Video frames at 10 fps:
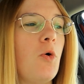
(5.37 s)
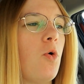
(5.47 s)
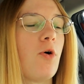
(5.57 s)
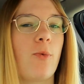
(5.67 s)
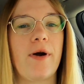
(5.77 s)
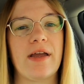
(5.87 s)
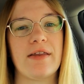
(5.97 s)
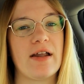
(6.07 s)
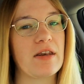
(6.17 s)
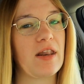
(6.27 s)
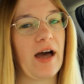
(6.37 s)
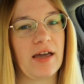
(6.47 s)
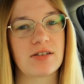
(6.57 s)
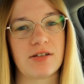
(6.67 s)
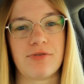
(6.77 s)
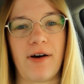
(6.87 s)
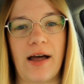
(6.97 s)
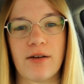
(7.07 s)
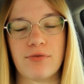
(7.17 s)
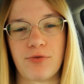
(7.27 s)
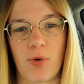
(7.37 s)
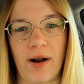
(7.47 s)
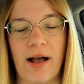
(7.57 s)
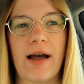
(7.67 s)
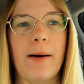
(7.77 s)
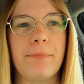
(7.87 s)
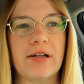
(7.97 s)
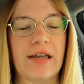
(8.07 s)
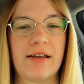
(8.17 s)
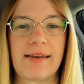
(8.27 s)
or working at 9 to 5 for a company?